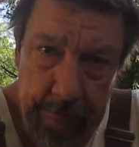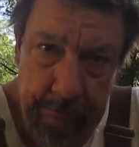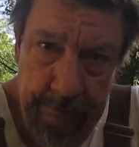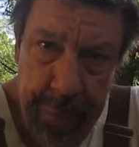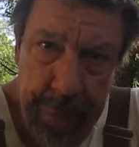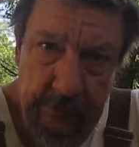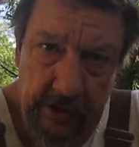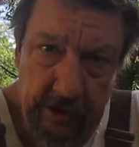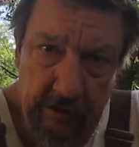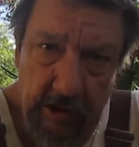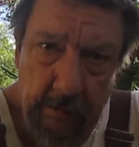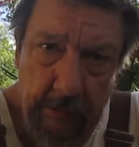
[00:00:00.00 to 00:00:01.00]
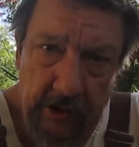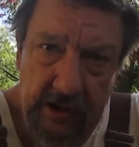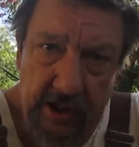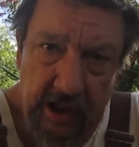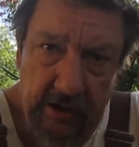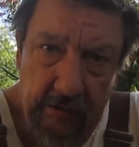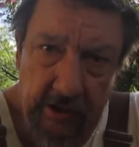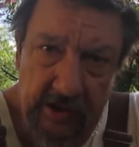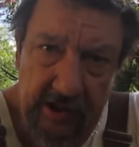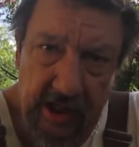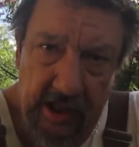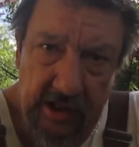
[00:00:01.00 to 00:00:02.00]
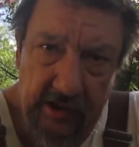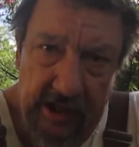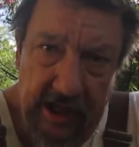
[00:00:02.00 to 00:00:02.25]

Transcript: you clip most of that 3 seconds